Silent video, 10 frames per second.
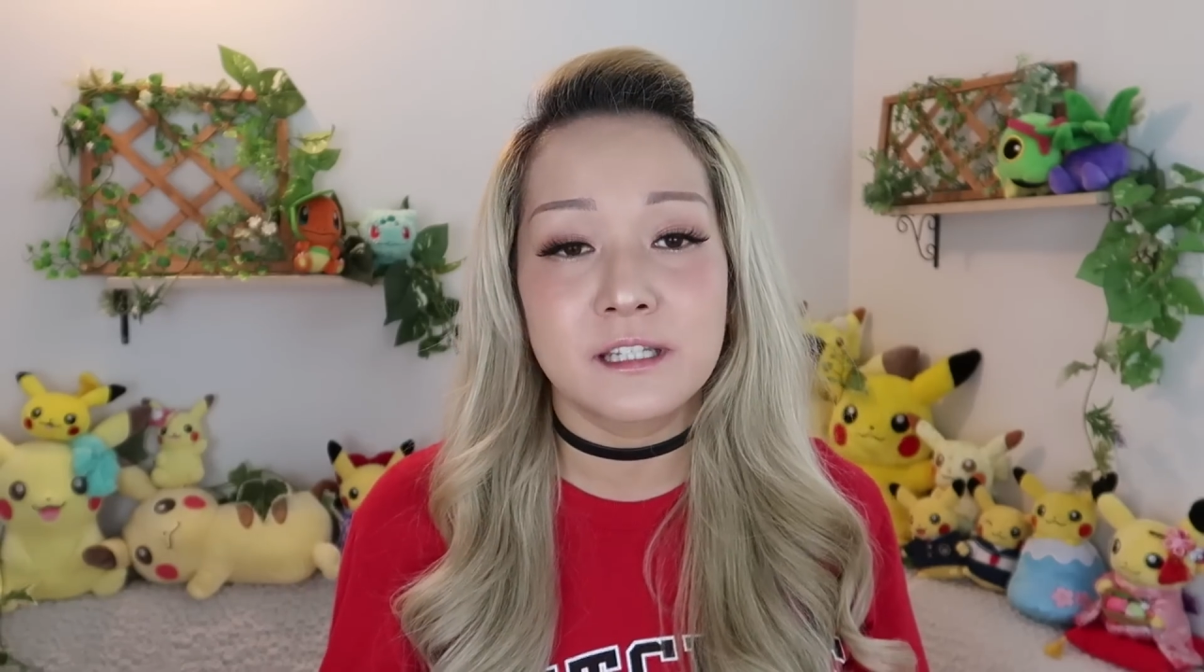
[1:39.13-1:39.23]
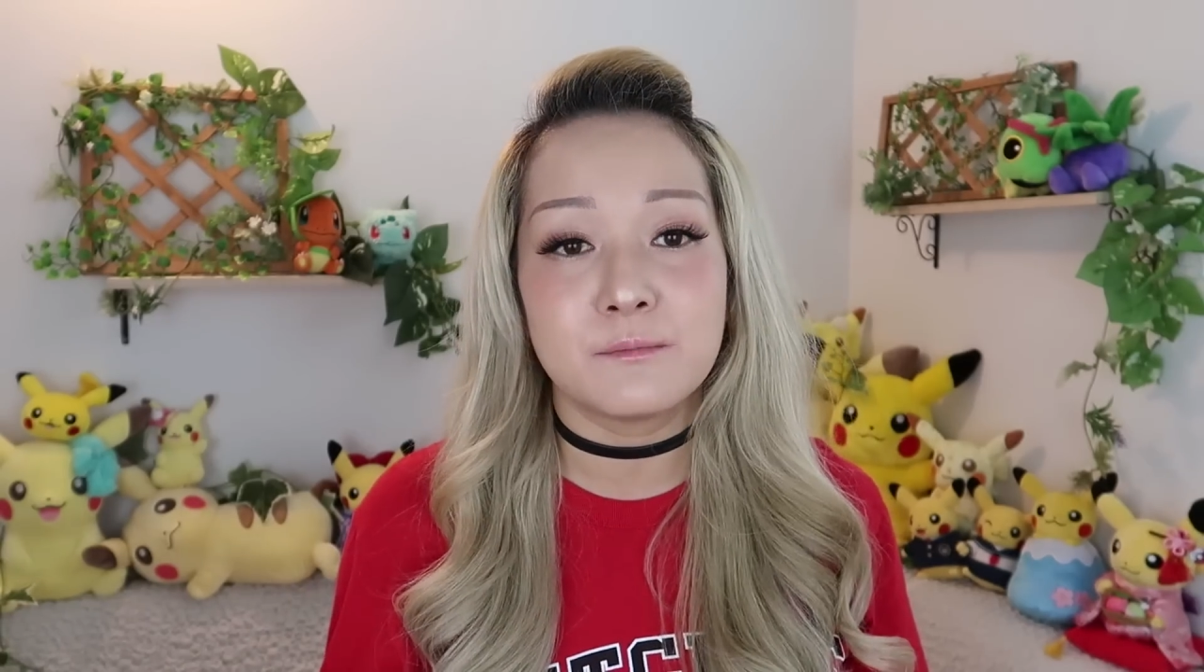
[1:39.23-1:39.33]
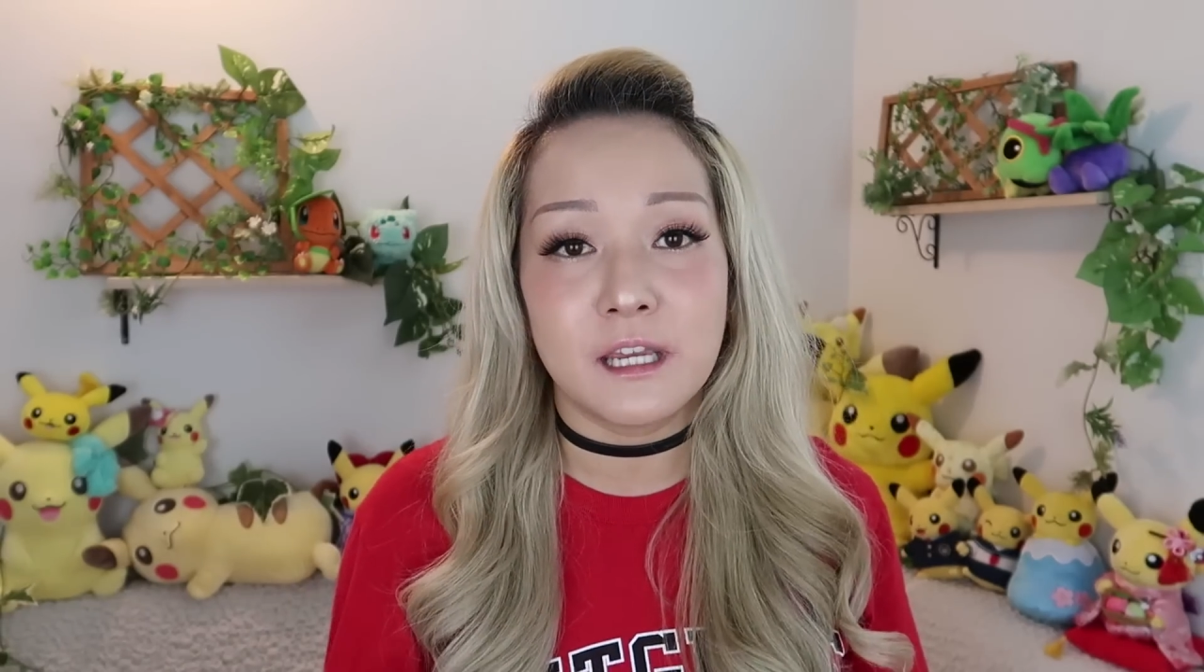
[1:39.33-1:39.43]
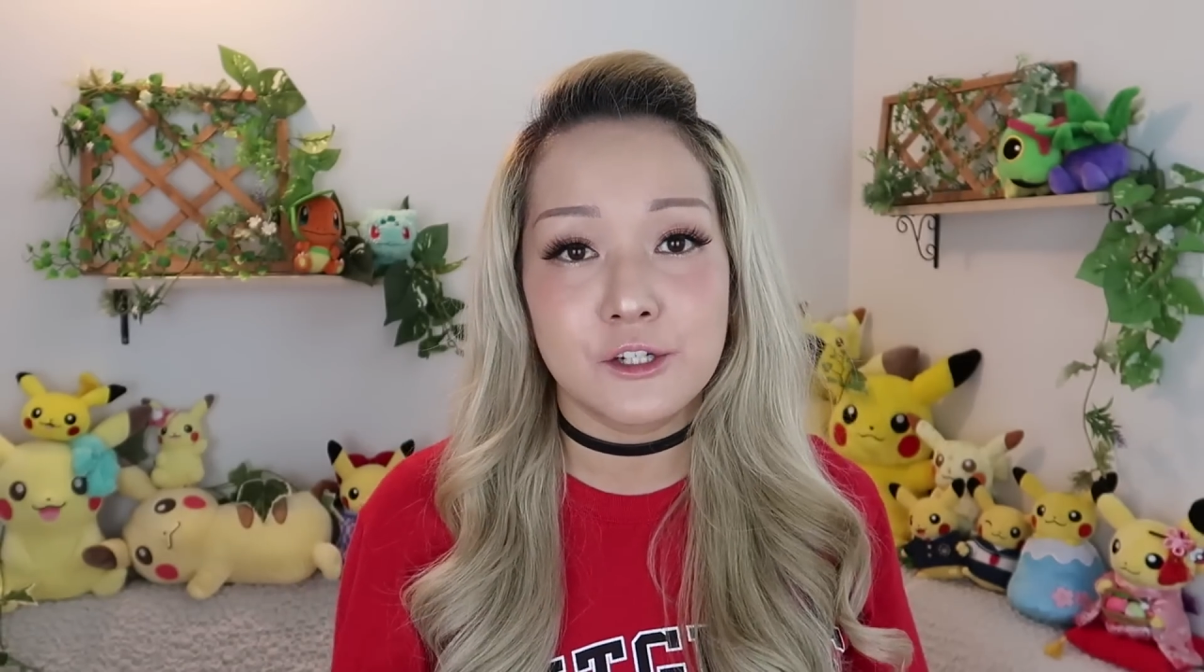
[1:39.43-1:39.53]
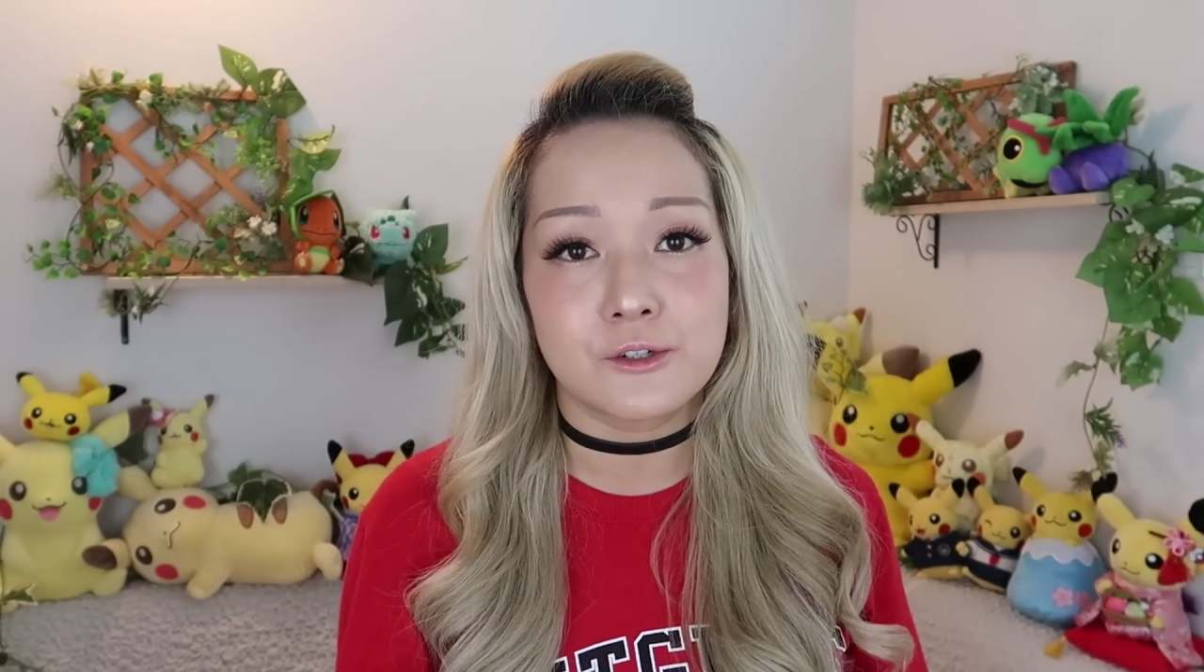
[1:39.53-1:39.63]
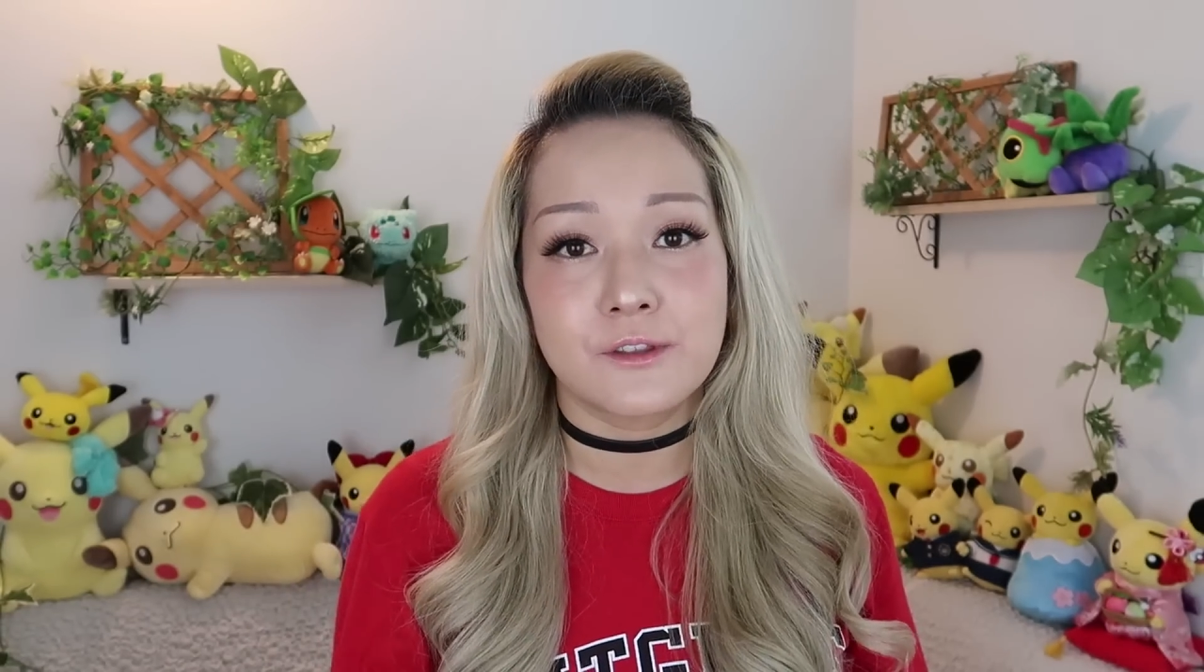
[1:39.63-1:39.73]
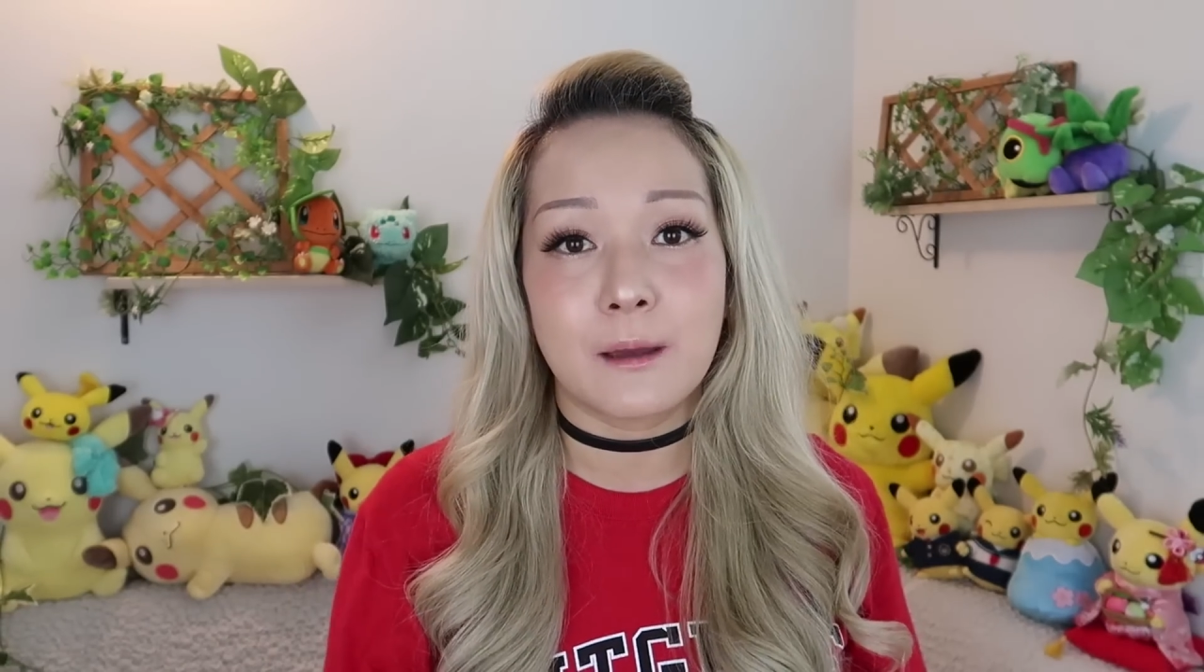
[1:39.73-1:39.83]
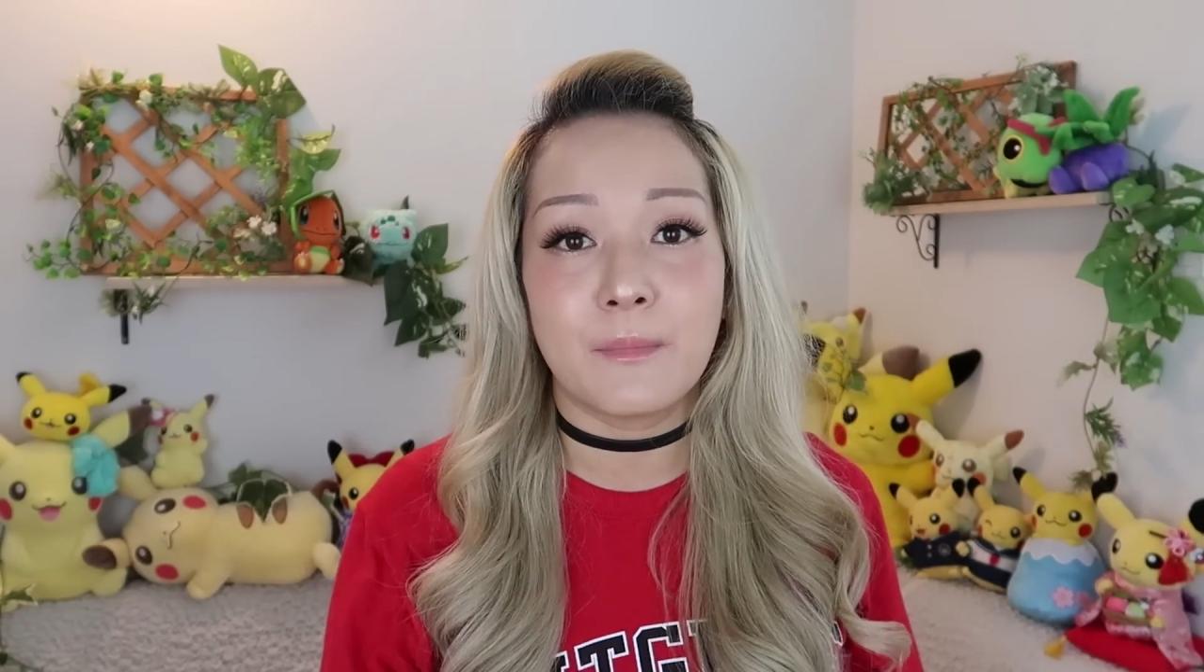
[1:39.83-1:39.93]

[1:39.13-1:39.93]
to make sure that